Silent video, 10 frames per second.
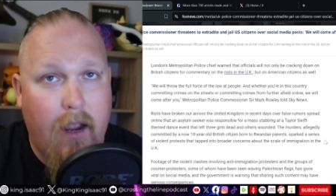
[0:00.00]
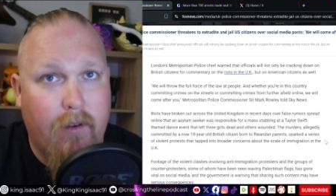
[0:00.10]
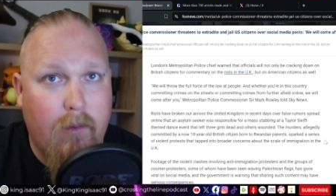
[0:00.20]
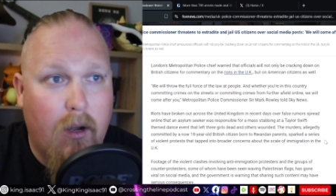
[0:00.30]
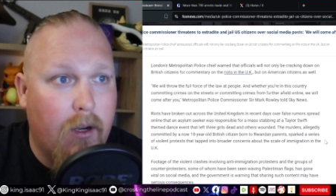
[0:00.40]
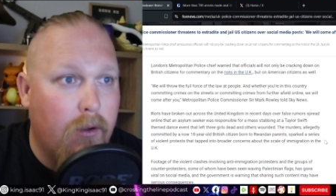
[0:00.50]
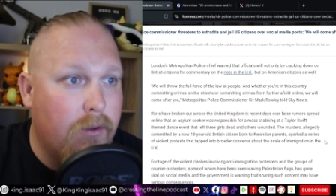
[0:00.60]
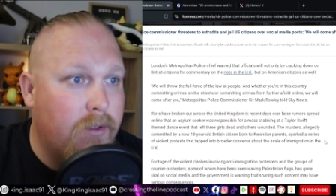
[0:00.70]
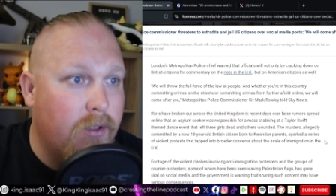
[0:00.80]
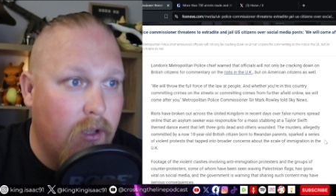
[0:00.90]
everyone
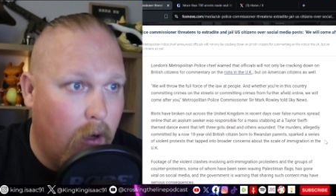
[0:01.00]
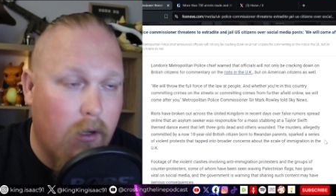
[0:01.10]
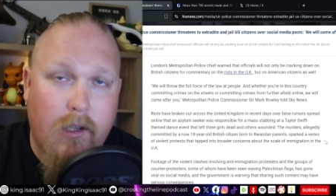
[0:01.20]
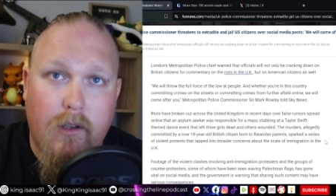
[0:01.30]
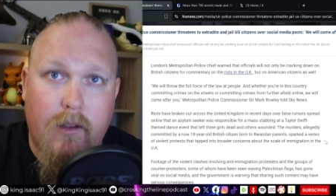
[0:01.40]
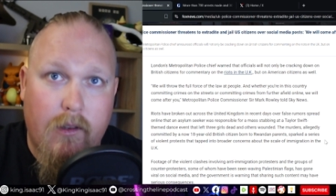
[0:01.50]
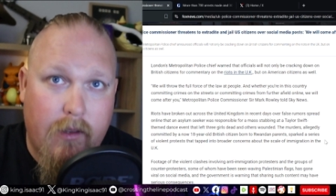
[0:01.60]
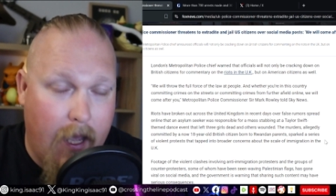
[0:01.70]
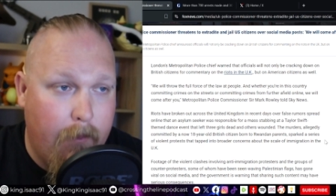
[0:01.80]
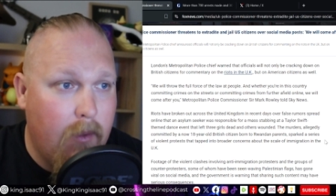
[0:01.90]
who's not
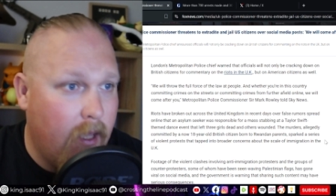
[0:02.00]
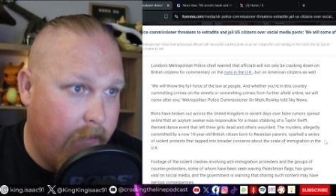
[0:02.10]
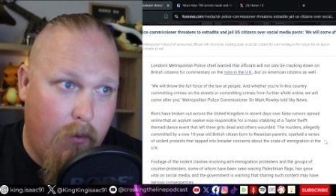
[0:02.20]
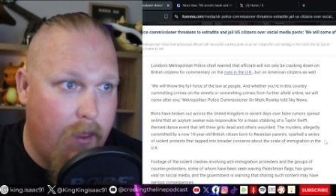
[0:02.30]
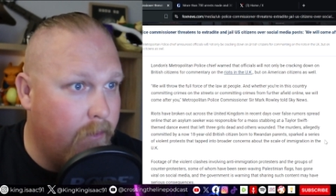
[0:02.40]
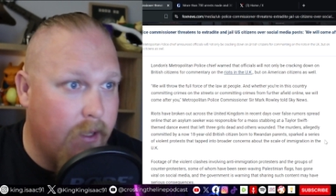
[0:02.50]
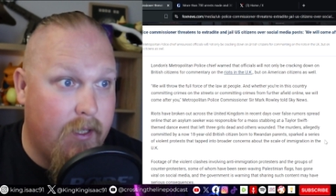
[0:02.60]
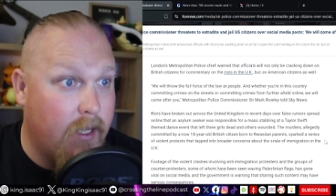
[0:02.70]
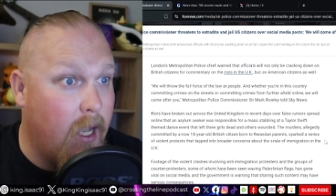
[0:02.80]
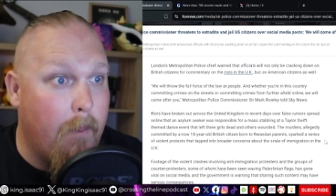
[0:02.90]
them, whether it's...